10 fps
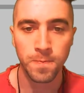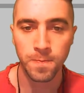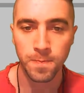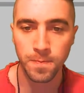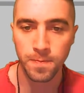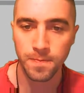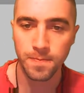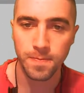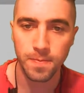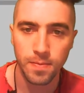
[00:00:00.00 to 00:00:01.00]

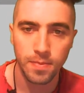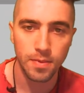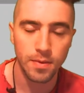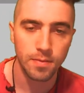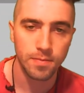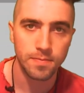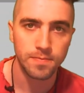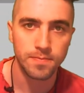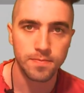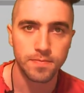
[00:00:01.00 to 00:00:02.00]

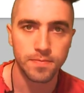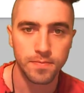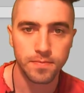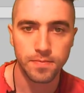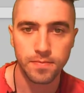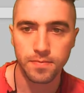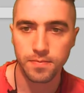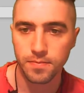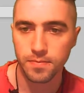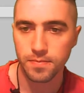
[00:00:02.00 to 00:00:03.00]

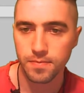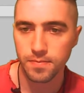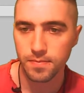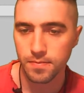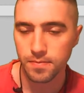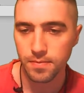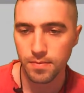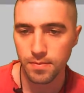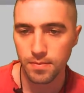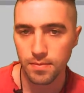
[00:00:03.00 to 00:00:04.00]

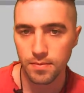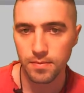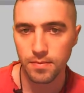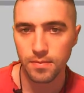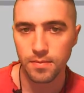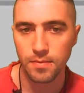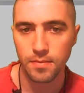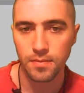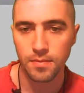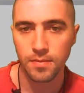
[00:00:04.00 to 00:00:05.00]

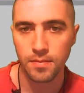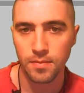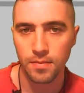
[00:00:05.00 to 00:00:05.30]
(silence)